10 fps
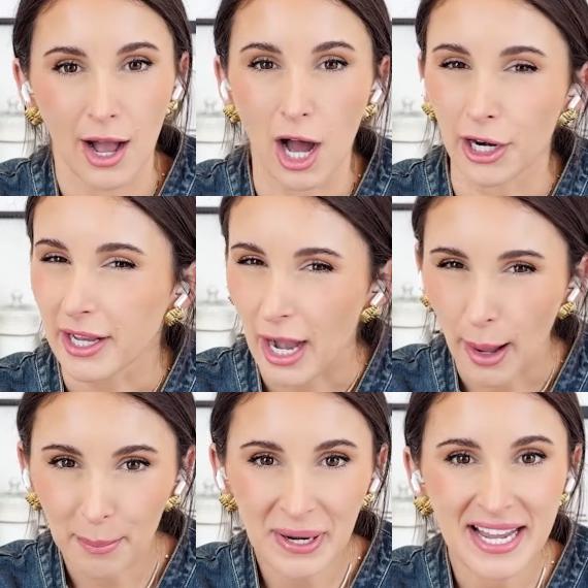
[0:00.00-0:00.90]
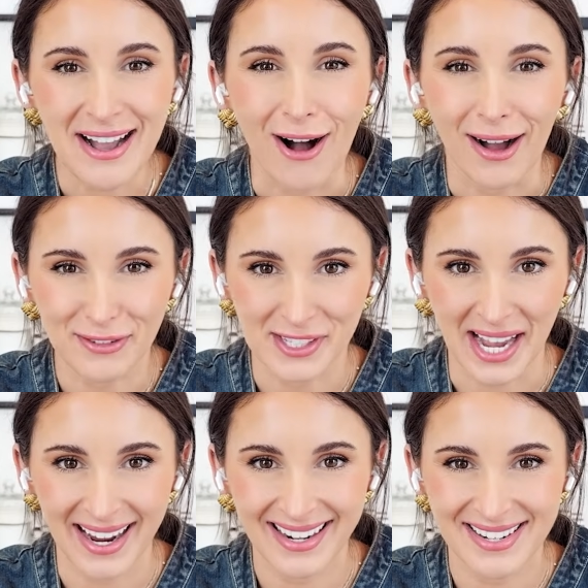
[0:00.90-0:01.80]
On a company
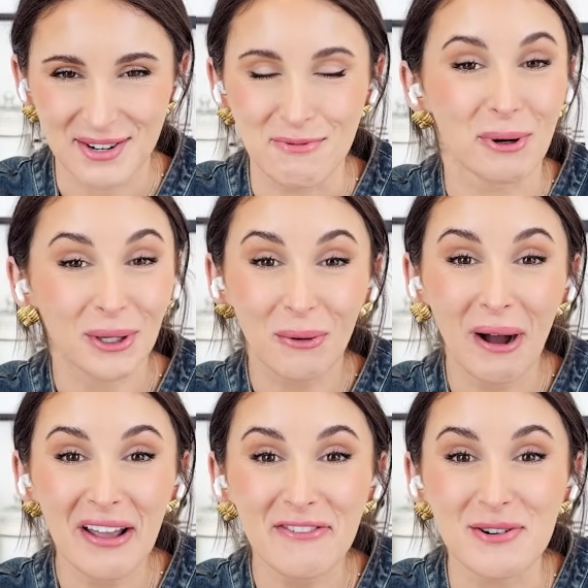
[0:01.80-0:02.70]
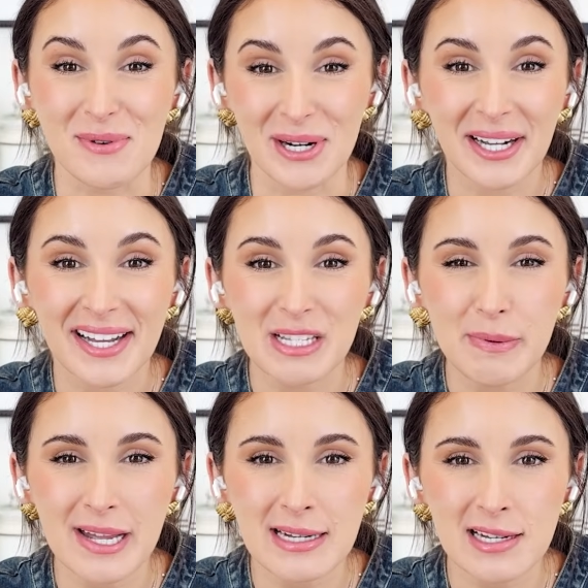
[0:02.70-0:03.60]
offsite, a work wife and work
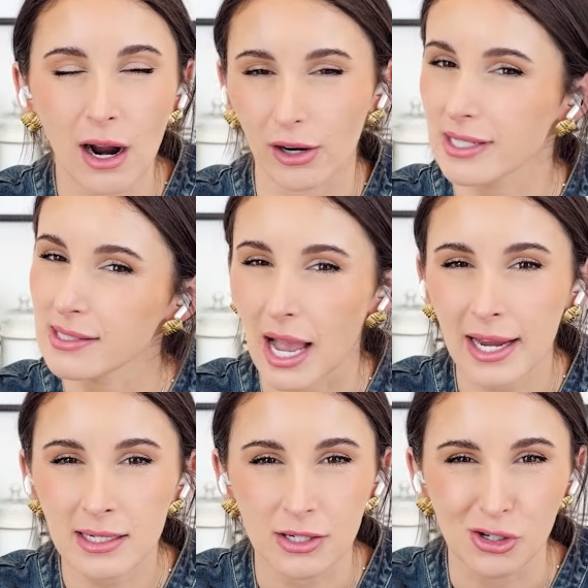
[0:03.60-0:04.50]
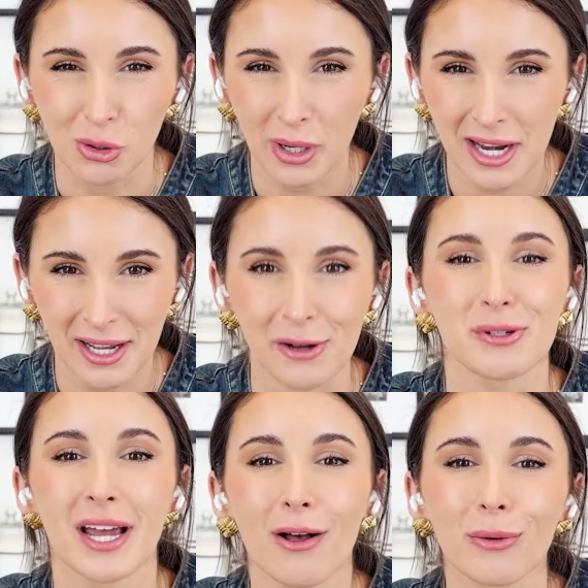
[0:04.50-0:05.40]
husband are assigned adjoining
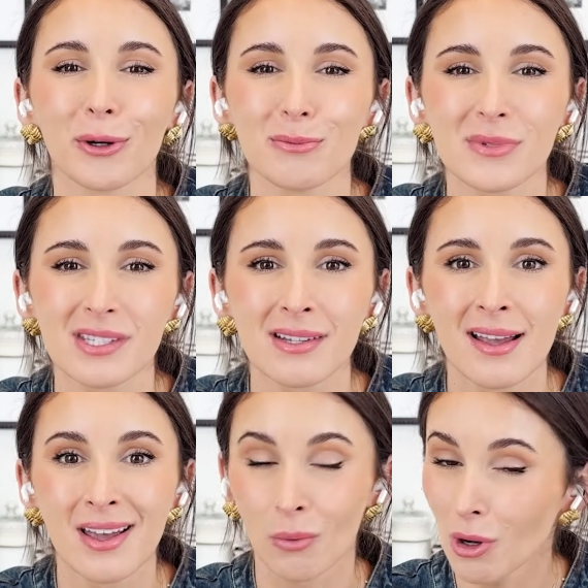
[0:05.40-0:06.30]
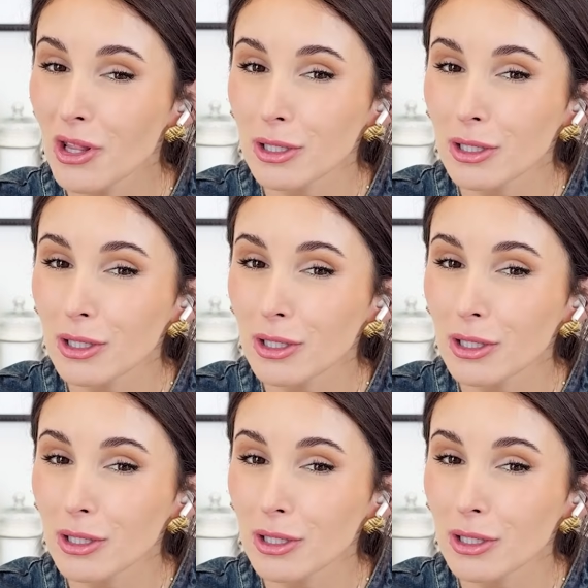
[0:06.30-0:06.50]
hotel rooms. Will their